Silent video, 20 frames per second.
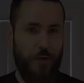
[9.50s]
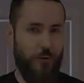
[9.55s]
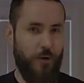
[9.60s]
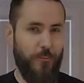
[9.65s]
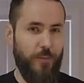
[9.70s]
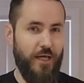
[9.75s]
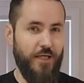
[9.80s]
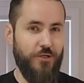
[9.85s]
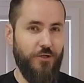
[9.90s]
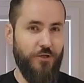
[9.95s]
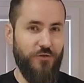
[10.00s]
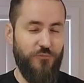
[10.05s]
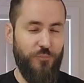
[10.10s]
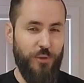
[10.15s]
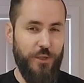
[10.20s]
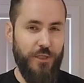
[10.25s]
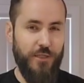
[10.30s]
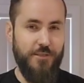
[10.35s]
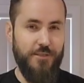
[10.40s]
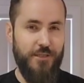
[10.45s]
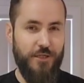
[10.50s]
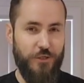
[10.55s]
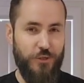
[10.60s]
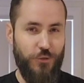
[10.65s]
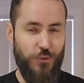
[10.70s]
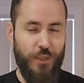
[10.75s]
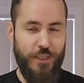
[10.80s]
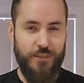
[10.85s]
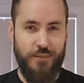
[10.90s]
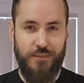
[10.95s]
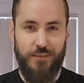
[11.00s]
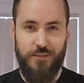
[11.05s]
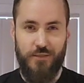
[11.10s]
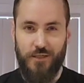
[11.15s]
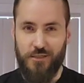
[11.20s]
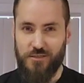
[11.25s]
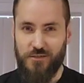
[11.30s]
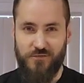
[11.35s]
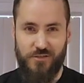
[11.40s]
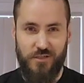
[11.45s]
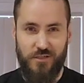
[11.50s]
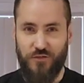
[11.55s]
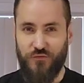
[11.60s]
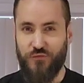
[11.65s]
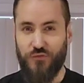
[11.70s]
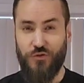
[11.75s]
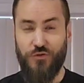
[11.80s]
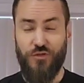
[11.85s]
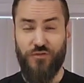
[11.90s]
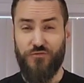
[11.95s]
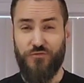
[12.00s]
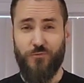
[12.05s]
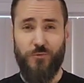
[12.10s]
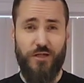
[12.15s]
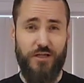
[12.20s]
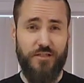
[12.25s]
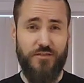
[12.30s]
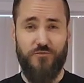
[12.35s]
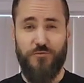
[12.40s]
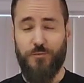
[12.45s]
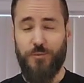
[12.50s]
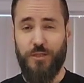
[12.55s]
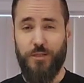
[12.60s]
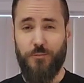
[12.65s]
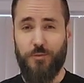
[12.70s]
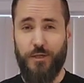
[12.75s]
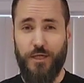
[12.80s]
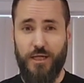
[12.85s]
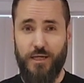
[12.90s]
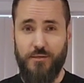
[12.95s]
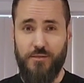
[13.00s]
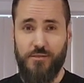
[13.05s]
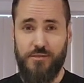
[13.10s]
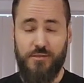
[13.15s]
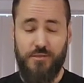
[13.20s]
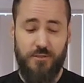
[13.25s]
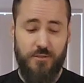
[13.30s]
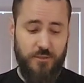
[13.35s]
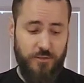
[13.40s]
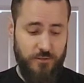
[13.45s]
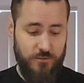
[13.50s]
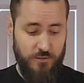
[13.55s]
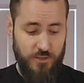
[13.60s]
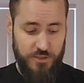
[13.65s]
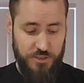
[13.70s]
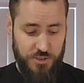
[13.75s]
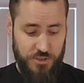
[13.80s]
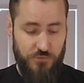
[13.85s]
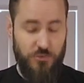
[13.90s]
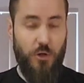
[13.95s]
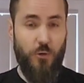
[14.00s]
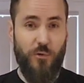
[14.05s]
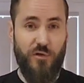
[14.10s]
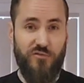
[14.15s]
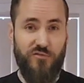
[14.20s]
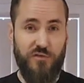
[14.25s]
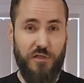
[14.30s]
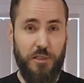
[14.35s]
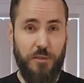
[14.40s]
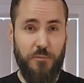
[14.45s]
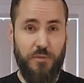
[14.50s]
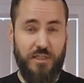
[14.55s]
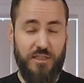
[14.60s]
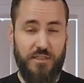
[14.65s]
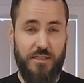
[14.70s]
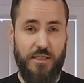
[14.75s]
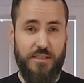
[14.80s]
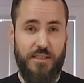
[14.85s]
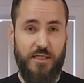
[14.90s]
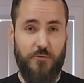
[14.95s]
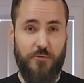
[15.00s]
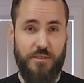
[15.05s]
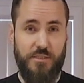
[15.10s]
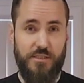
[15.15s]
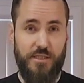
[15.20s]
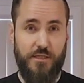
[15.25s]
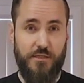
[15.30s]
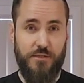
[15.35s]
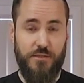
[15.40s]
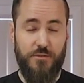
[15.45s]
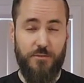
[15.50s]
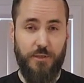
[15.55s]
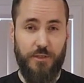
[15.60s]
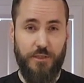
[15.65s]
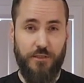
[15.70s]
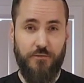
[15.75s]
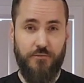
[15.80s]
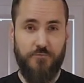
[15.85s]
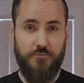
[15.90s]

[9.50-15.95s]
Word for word: Now, I may not have pronounced that correctly, as I've seen a few different ways of it being pronounced. Let's just roll with Phin because that's how it sounds to me.